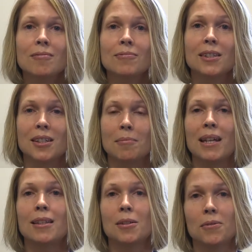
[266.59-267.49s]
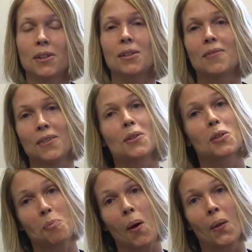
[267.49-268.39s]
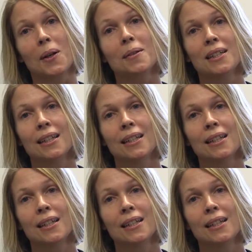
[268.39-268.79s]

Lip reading: it's going to make the university feel smaller,